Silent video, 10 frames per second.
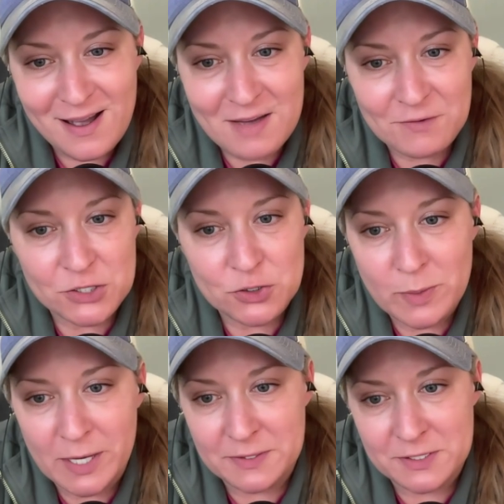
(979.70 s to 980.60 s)
After 2
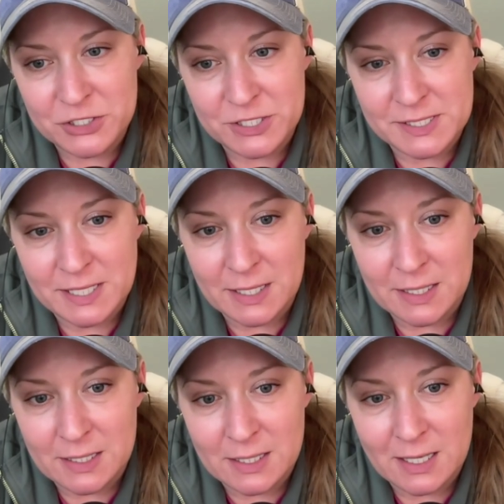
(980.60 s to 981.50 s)
months, she
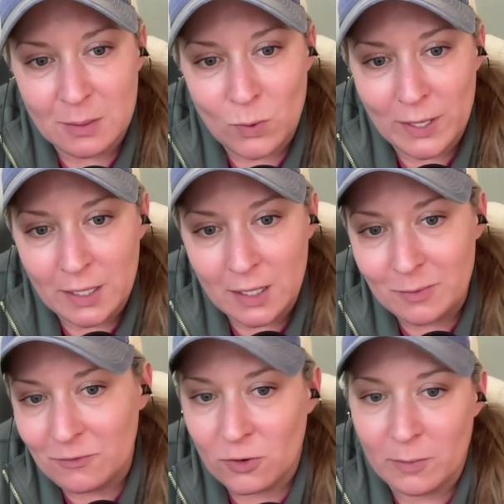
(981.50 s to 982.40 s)
said, I'm waking
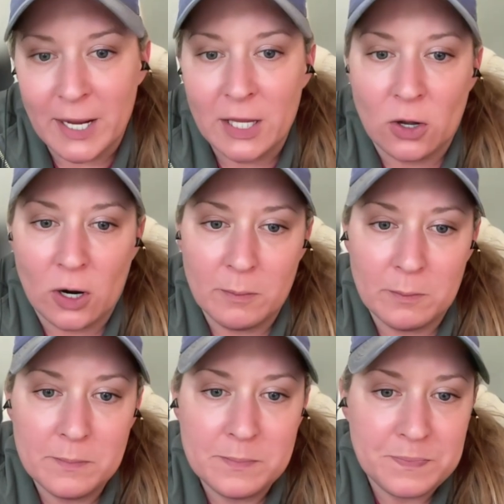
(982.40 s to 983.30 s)
up before my alarm.
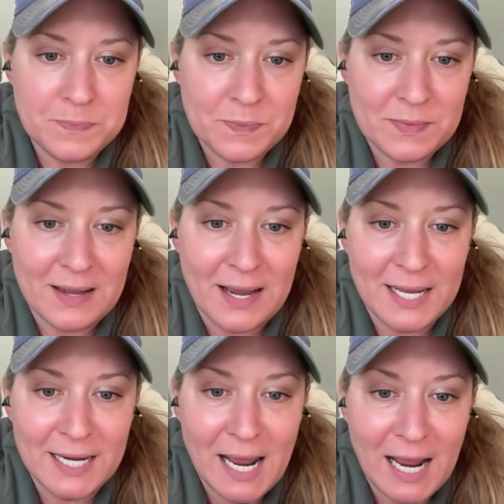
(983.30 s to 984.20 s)
I
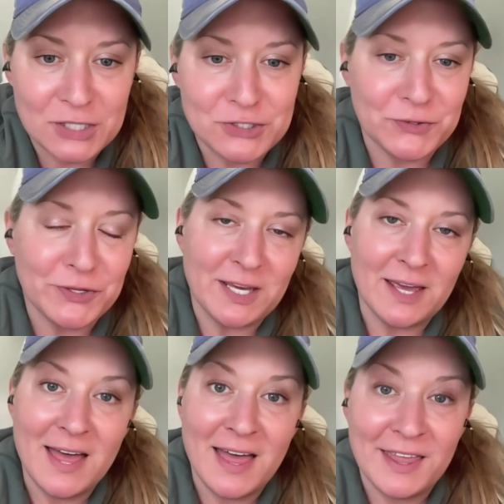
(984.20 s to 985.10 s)
can
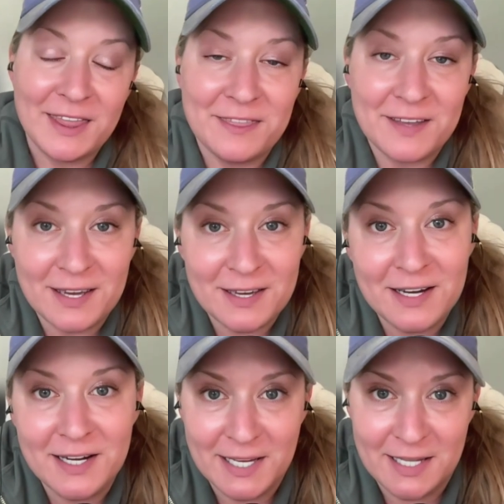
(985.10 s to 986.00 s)
actually think
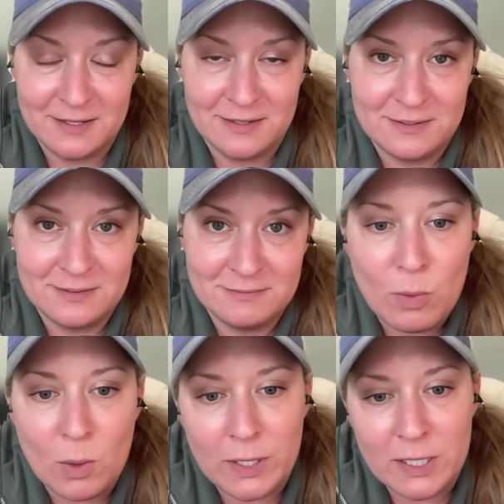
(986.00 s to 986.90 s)
again.
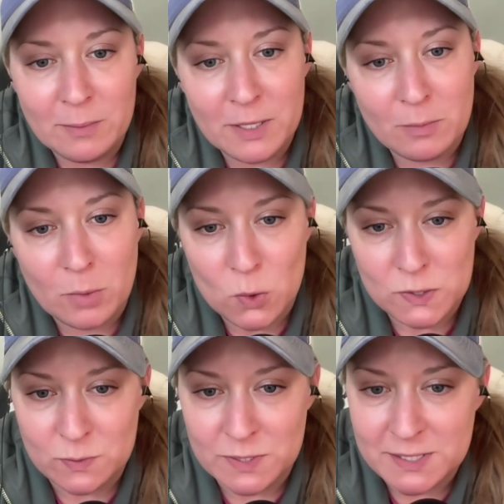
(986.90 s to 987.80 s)
But what hit me the
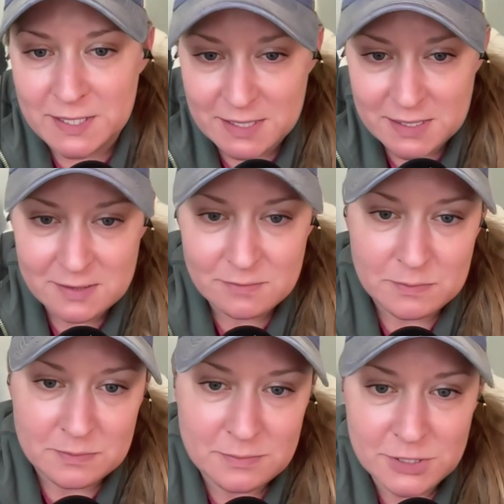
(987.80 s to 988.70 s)
most was this.
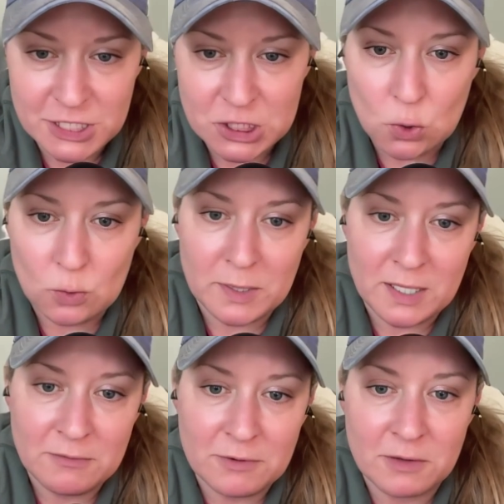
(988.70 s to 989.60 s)
She told
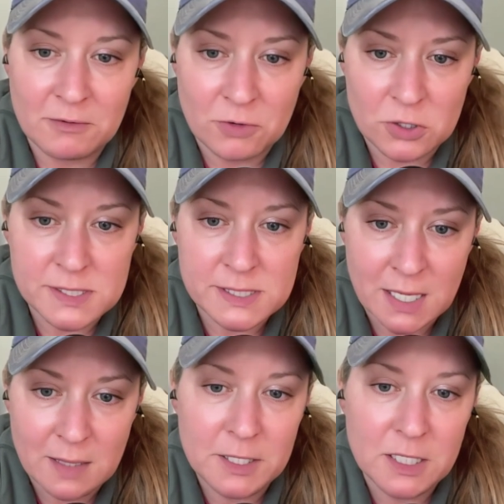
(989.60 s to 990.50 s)
me, for the first
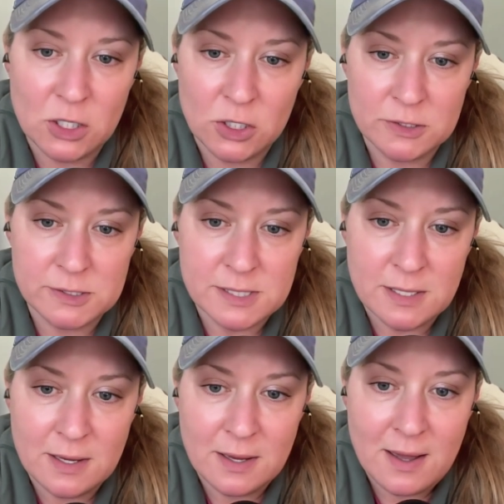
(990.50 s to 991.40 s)
time in years,
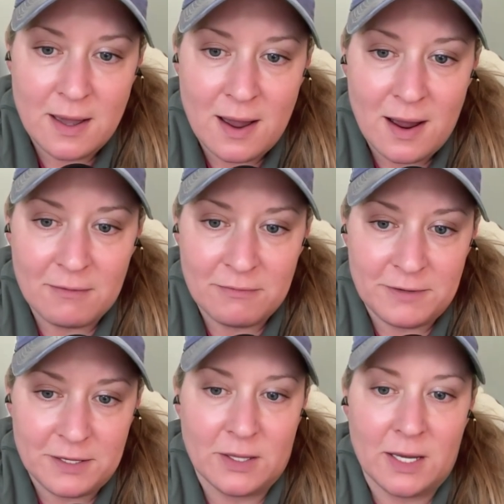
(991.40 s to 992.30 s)
I
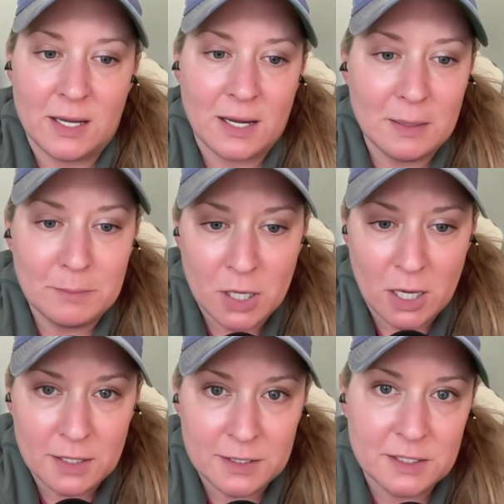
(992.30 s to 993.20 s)
feel like I'm
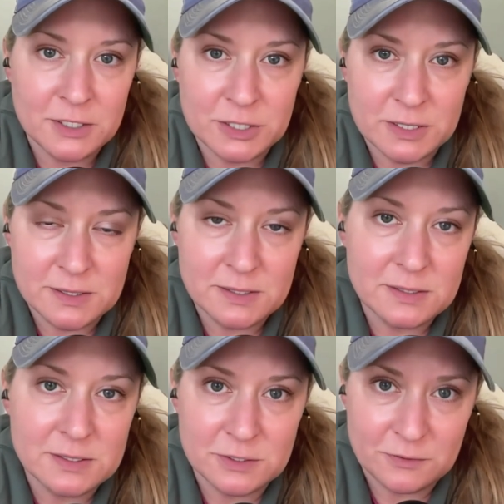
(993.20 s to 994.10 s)
not just
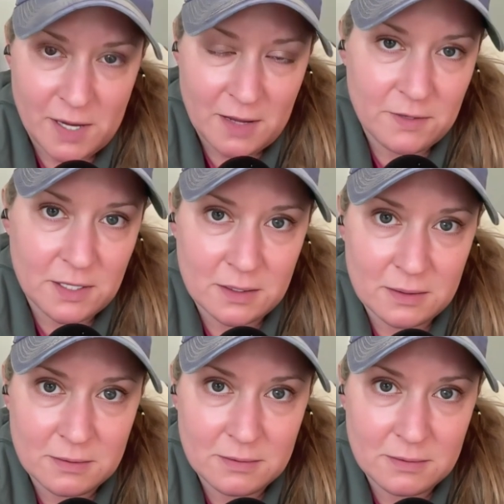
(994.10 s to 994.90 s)
surviving.